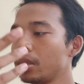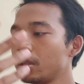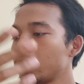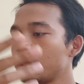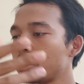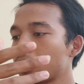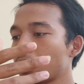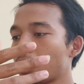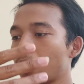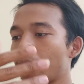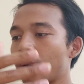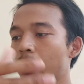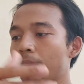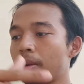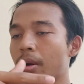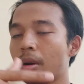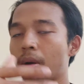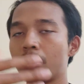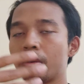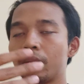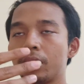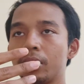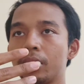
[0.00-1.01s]
So
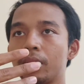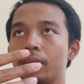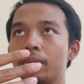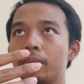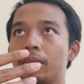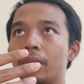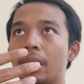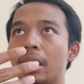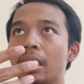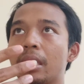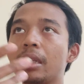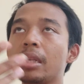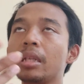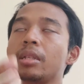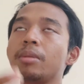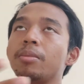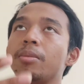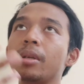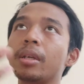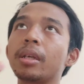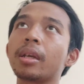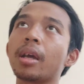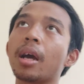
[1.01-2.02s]
it is
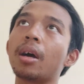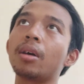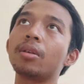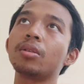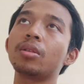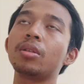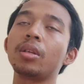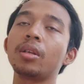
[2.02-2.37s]
because